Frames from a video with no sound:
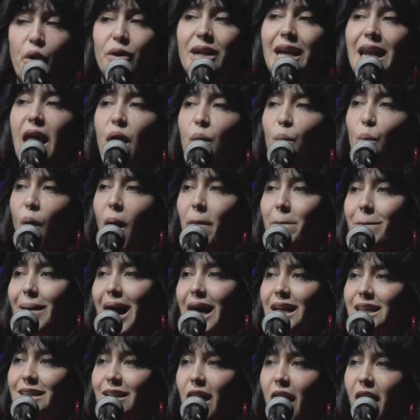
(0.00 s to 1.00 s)
only let one
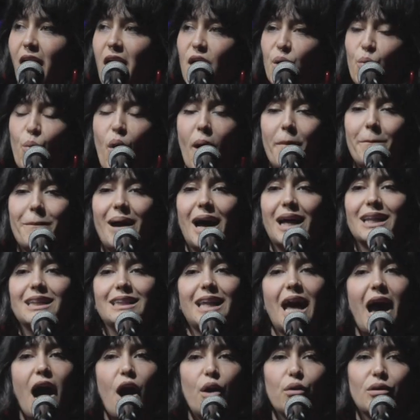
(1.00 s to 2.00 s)
man die, one man
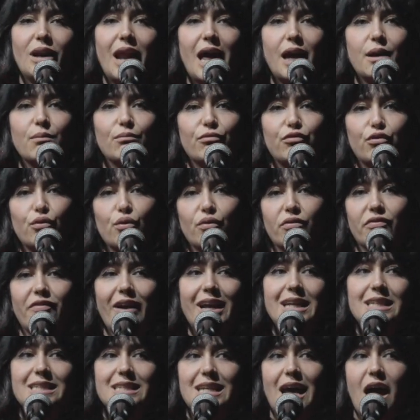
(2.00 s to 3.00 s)
down, let him fall
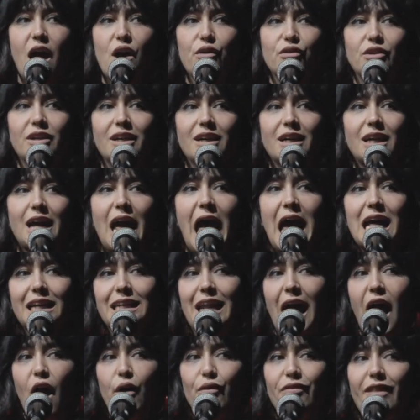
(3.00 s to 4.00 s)
face down.
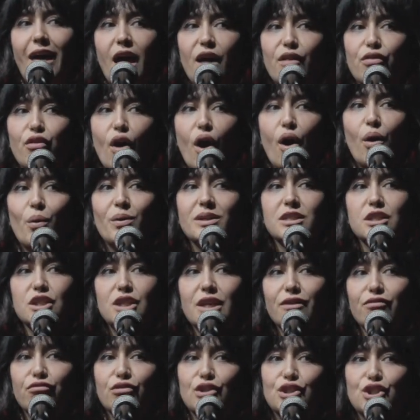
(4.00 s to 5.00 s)
Down there, though, is a
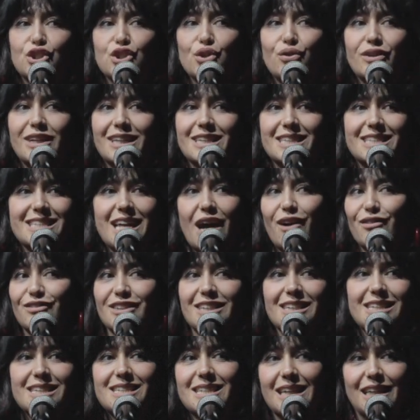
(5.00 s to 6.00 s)
different tune and sound
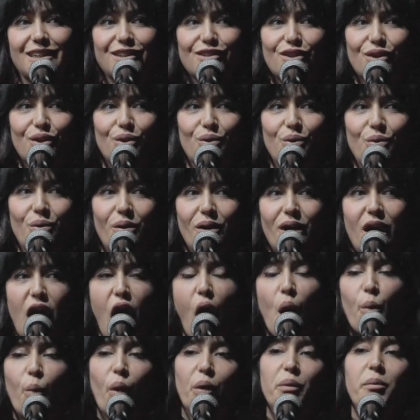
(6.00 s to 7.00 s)
to sing to.
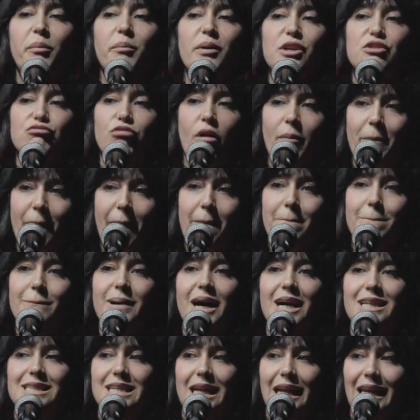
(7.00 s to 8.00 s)
One must
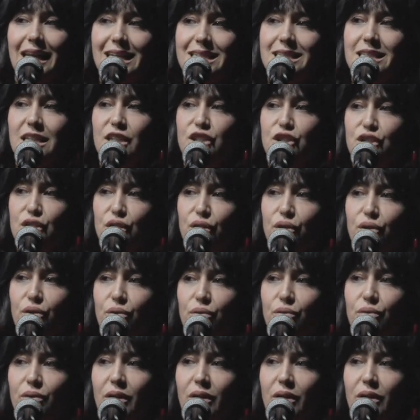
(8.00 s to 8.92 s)
remember to listen to.